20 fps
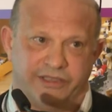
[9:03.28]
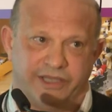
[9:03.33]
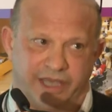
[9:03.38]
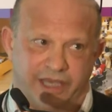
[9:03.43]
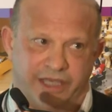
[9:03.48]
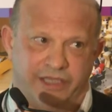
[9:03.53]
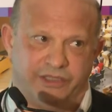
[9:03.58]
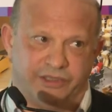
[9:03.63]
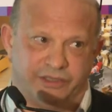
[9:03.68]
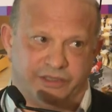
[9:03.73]
to
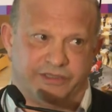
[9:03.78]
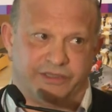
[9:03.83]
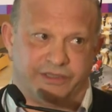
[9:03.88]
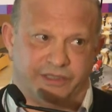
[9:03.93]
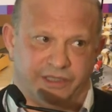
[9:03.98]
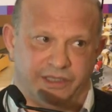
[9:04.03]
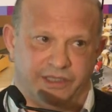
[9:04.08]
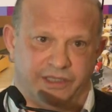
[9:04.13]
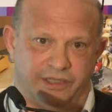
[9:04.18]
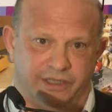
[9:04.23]

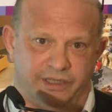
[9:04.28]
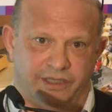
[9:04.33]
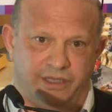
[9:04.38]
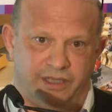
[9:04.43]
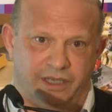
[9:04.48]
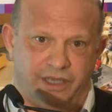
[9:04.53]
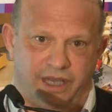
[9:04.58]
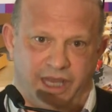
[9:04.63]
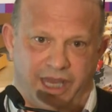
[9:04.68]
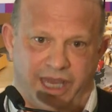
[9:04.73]
agency.
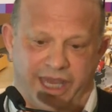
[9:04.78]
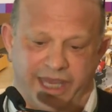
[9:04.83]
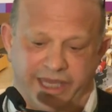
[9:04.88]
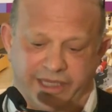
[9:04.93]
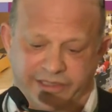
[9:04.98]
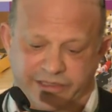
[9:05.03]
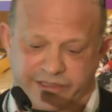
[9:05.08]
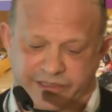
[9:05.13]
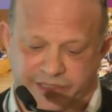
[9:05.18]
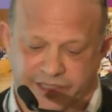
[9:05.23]

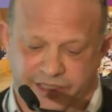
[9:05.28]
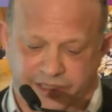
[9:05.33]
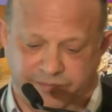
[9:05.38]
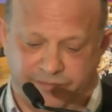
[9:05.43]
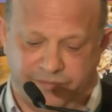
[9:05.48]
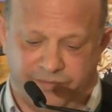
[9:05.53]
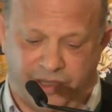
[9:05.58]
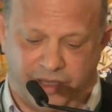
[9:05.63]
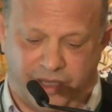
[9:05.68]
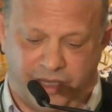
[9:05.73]
And
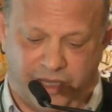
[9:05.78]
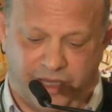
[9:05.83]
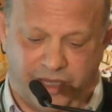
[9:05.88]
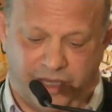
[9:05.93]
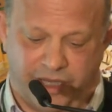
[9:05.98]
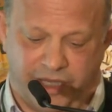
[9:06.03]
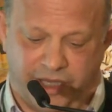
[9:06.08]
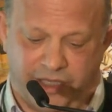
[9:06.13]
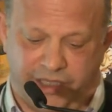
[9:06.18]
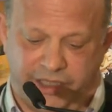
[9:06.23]
um,
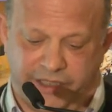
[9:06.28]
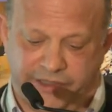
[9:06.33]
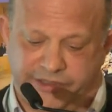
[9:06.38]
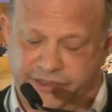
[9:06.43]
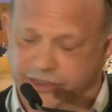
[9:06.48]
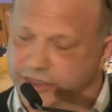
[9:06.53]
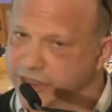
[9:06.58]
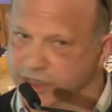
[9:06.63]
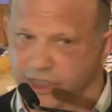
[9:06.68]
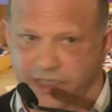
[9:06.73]
I, it's
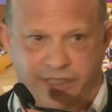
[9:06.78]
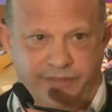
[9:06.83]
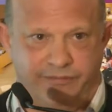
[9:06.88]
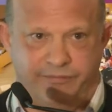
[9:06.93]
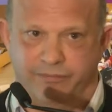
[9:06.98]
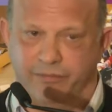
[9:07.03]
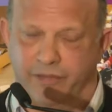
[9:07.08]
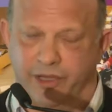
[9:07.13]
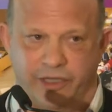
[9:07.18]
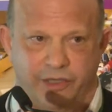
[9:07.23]
certainly
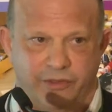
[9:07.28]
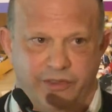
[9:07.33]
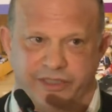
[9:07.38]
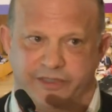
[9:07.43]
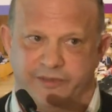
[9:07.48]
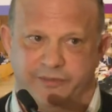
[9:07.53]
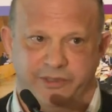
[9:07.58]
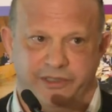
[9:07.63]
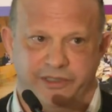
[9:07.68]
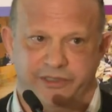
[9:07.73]
my own
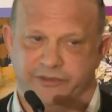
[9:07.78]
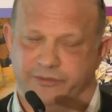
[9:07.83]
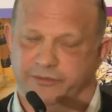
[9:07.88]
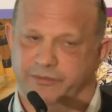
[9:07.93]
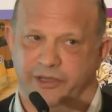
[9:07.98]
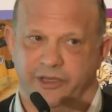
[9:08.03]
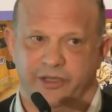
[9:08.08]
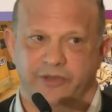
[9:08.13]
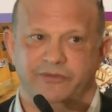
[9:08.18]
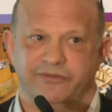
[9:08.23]
experience with
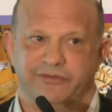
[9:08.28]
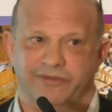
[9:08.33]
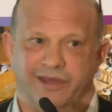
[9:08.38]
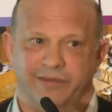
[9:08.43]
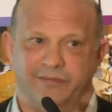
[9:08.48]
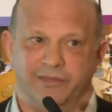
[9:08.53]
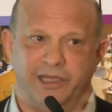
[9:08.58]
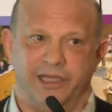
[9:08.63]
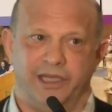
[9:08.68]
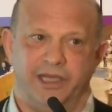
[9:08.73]
my own
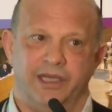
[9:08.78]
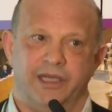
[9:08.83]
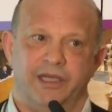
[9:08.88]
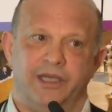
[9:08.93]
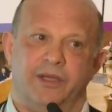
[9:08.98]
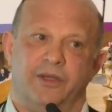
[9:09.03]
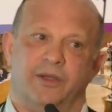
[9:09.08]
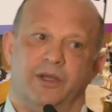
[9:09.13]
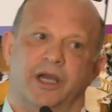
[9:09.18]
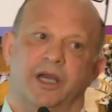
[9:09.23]
family
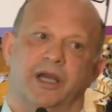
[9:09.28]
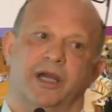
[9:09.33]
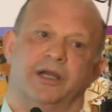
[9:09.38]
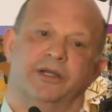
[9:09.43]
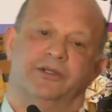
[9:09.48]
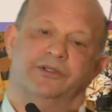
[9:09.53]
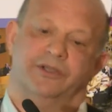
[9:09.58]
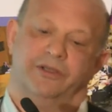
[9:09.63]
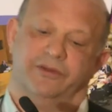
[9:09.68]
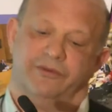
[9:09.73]
uh,
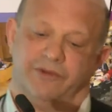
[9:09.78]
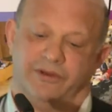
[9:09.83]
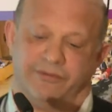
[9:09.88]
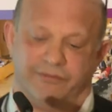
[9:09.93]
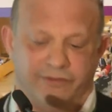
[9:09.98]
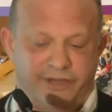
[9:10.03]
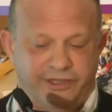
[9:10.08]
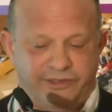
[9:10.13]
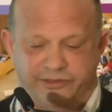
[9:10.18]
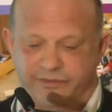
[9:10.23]
during the
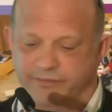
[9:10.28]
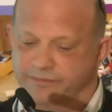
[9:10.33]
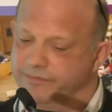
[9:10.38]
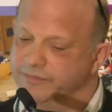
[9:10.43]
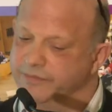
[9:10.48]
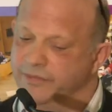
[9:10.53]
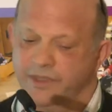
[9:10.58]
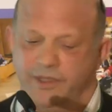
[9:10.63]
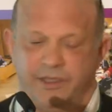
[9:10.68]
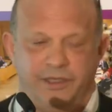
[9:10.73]
referendum.
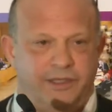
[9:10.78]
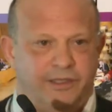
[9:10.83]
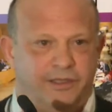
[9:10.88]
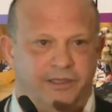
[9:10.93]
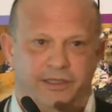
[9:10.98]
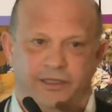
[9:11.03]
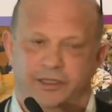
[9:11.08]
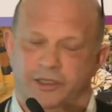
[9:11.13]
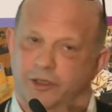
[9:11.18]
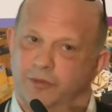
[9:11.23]

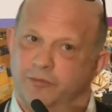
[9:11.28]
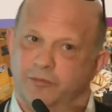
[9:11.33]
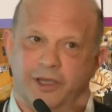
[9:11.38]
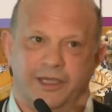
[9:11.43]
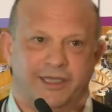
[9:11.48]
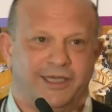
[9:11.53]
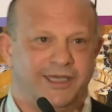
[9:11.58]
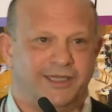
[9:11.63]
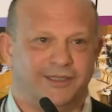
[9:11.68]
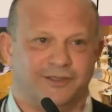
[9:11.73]
You know, my
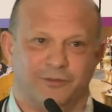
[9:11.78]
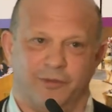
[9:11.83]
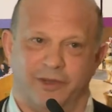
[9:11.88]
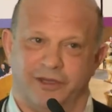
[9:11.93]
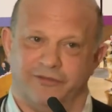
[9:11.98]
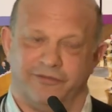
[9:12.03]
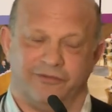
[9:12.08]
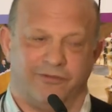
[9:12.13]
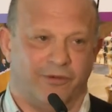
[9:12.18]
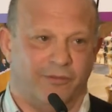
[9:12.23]
kids
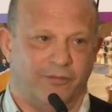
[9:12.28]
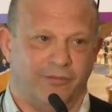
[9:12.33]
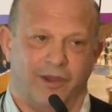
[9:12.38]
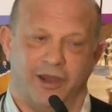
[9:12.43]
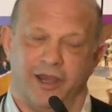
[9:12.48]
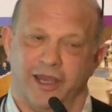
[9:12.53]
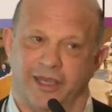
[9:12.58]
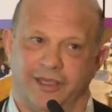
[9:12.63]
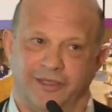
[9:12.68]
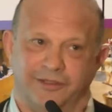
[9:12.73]
went from
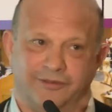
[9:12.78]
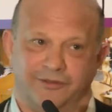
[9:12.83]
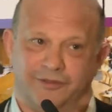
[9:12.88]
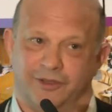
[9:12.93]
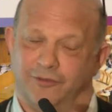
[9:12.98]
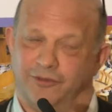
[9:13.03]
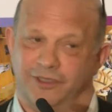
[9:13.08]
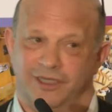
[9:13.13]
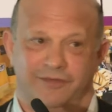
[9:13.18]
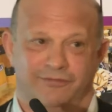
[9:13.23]
I
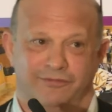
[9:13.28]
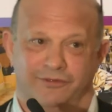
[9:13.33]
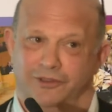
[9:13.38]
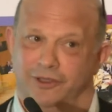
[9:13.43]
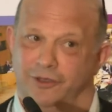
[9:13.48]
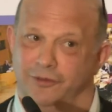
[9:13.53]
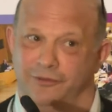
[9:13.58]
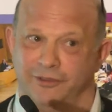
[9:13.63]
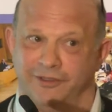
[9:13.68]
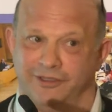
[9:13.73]
don't even
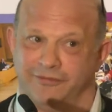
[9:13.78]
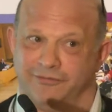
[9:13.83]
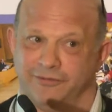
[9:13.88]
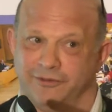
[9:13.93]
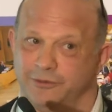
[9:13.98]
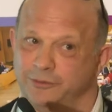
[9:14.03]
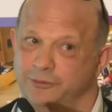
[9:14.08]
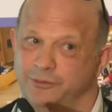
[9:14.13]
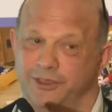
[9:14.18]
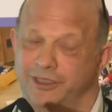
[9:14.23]
know the
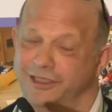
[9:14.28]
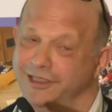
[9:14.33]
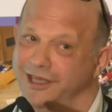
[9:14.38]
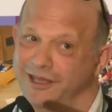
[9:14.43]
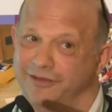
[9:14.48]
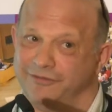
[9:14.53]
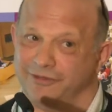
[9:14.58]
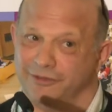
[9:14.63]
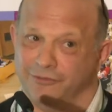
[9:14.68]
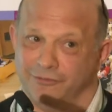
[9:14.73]
difference between
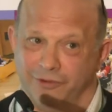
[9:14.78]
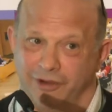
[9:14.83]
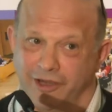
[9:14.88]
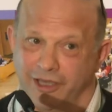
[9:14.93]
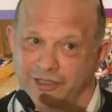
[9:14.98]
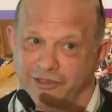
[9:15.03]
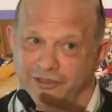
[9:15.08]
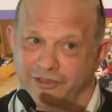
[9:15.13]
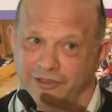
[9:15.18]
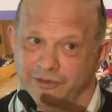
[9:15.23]
left and
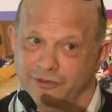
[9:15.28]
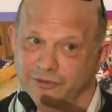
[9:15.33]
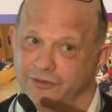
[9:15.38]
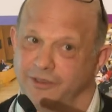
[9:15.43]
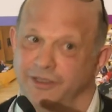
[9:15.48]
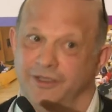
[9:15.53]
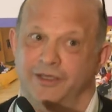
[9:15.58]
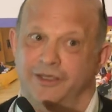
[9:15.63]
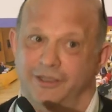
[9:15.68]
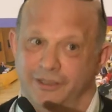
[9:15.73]
right to,
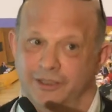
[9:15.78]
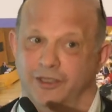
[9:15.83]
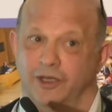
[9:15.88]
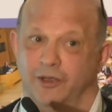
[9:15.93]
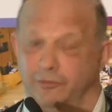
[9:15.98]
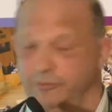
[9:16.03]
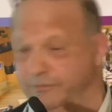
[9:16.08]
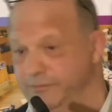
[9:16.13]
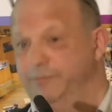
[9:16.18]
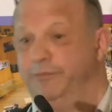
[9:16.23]
you
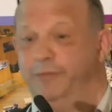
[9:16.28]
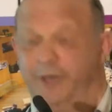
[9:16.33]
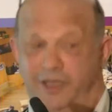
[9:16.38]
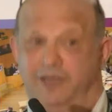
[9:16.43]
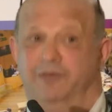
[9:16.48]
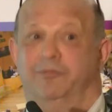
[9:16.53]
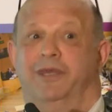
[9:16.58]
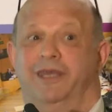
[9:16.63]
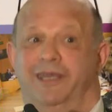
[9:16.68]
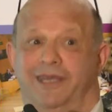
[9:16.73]
know,
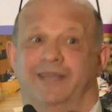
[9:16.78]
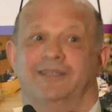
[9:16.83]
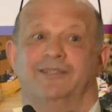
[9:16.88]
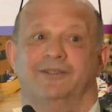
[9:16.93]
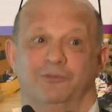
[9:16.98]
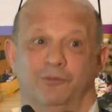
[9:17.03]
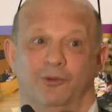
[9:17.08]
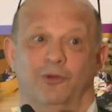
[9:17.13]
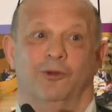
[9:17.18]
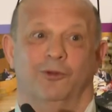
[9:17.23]
pinning me against
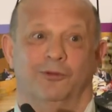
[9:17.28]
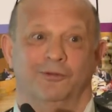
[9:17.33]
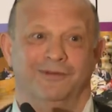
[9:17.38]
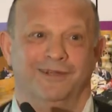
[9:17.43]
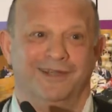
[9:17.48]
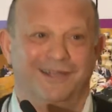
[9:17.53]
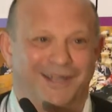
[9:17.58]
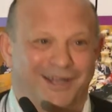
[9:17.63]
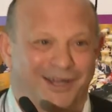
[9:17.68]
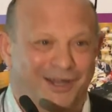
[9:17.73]
the wall.
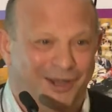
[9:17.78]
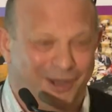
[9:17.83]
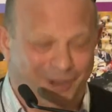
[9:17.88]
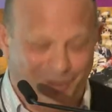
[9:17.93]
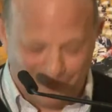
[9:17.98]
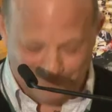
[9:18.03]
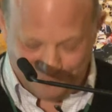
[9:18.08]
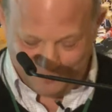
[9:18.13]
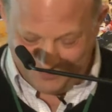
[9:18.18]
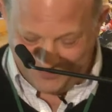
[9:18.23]

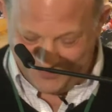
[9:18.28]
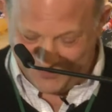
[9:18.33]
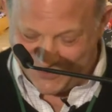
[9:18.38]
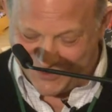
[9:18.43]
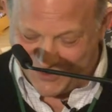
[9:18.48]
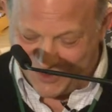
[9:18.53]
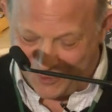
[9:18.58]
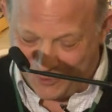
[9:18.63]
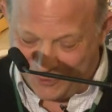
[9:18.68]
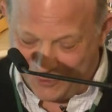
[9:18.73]
Um,
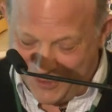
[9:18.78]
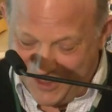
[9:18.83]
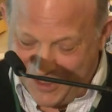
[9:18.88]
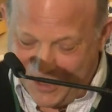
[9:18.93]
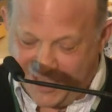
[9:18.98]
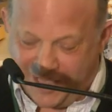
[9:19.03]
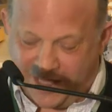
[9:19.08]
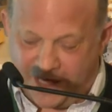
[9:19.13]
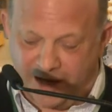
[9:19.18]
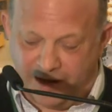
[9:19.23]
so
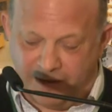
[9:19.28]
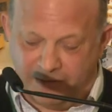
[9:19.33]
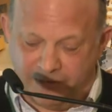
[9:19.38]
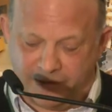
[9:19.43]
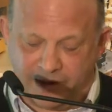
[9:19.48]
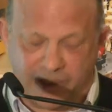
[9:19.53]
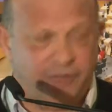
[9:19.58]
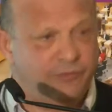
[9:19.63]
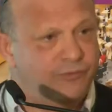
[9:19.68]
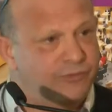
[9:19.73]
um,
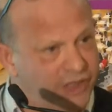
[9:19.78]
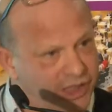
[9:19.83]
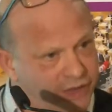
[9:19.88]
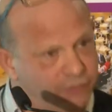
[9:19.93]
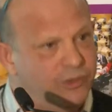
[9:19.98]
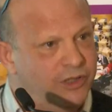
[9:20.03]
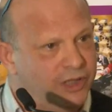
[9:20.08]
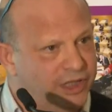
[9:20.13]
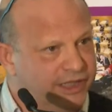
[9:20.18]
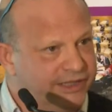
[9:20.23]
it really
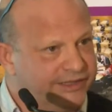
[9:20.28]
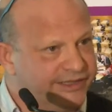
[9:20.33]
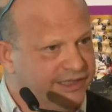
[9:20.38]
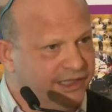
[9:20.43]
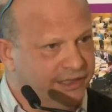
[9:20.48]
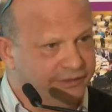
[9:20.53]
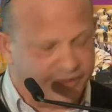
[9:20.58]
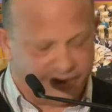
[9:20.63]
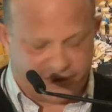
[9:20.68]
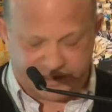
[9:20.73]
works, and
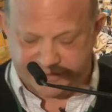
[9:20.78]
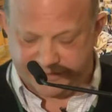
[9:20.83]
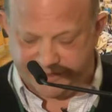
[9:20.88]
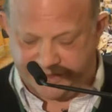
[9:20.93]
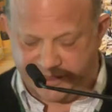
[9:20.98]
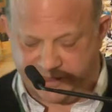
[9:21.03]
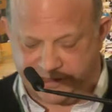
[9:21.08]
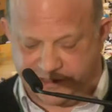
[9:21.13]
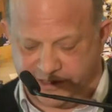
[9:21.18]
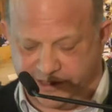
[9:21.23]
I think it's
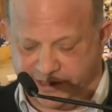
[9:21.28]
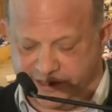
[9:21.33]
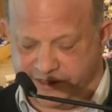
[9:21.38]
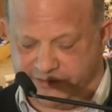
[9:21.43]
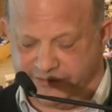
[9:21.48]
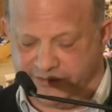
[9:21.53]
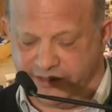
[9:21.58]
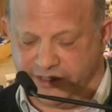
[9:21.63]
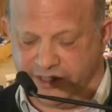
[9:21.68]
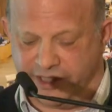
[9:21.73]
a, it's a, it's a
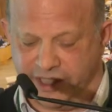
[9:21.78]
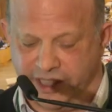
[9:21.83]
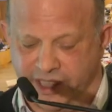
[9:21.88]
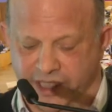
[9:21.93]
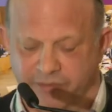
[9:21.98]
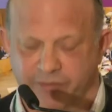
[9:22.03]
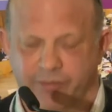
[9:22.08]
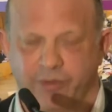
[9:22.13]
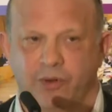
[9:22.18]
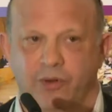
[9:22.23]
very
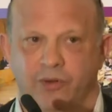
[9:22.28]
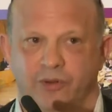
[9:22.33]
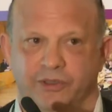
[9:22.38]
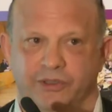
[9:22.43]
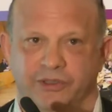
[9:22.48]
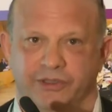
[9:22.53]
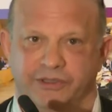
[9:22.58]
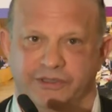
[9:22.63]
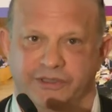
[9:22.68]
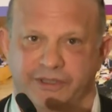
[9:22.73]

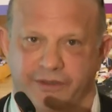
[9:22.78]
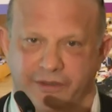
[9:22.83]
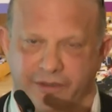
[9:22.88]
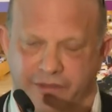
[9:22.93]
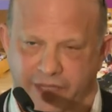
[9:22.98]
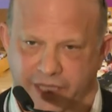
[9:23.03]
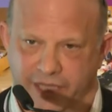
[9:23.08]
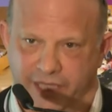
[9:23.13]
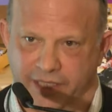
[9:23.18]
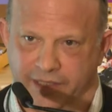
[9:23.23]
important
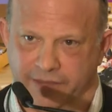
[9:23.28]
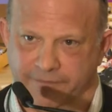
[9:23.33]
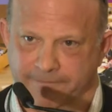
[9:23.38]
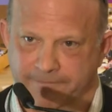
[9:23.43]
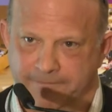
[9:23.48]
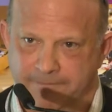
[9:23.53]
thing.